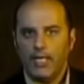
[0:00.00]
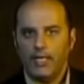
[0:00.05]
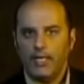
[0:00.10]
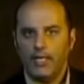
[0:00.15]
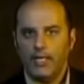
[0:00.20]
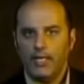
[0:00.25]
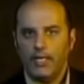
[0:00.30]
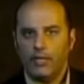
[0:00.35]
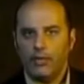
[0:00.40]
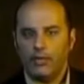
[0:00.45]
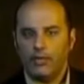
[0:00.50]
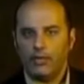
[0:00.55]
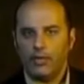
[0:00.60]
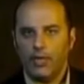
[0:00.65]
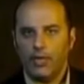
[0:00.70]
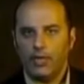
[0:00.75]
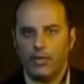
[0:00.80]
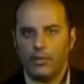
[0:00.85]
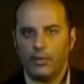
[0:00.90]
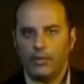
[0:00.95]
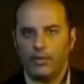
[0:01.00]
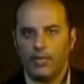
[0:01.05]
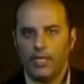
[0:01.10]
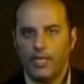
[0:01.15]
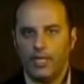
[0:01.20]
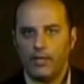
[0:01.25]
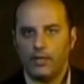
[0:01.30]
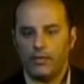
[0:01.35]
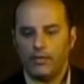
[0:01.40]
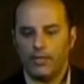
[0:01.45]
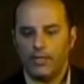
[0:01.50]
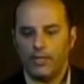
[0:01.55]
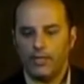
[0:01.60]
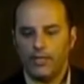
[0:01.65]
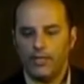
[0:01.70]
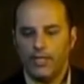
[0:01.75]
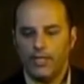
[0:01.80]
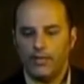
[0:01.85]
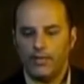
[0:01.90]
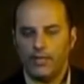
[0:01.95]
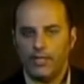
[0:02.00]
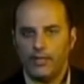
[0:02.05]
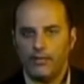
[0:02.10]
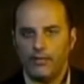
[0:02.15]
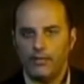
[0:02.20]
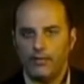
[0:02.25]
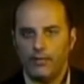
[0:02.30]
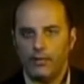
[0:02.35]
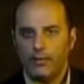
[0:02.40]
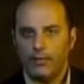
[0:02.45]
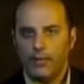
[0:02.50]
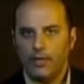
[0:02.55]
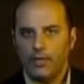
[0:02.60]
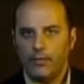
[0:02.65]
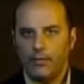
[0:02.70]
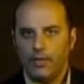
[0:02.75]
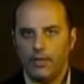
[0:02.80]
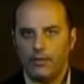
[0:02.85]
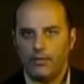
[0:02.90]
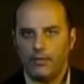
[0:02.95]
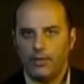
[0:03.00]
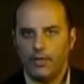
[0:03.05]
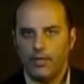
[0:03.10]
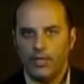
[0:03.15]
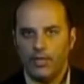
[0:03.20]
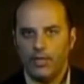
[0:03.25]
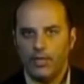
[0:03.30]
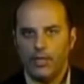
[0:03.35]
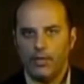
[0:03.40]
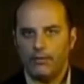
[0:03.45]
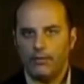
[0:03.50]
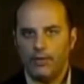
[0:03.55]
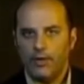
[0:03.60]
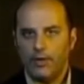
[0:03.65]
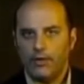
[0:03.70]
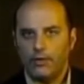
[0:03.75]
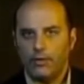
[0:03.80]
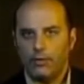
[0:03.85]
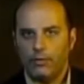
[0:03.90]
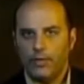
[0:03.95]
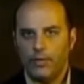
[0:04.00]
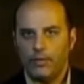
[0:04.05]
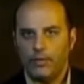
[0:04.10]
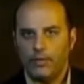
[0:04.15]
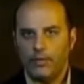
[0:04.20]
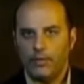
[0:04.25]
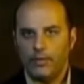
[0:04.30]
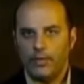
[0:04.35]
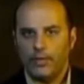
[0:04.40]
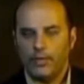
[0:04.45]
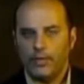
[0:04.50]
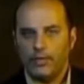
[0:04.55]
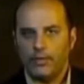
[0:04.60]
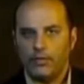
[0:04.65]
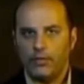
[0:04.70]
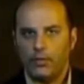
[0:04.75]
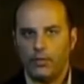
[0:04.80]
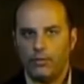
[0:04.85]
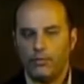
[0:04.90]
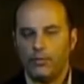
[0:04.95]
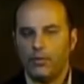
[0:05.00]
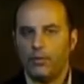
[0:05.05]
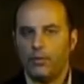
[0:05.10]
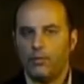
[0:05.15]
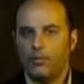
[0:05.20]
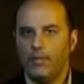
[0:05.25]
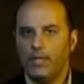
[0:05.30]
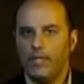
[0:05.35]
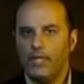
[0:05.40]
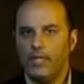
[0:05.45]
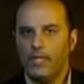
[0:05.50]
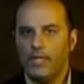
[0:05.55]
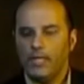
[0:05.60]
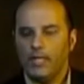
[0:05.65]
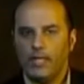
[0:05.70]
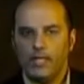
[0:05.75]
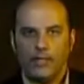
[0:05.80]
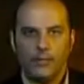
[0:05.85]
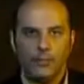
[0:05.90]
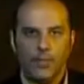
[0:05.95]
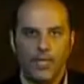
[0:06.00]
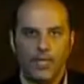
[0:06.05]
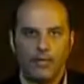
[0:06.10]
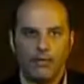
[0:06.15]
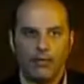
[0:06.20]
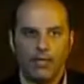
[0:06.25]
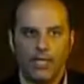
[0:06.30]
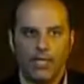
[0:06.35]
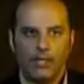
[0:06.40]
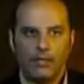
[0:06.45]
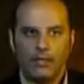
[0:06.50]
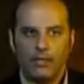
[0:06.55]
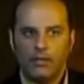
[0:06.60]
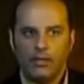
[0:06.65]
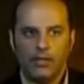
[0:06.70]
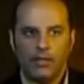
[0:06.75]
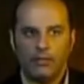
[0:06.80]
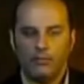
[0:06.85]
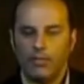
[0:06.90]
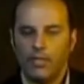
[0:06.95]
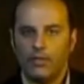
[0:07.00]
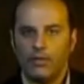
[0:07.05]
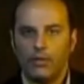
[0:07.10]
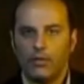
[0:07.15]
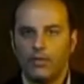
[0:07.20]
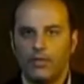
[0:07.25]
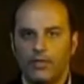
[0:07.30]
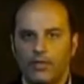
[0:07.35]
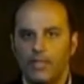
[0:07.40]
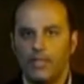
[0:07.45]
any Hindu scholar will tell you that the dates given for the Mahabharata are far too recent. This tome could be, they speculate, um, as old as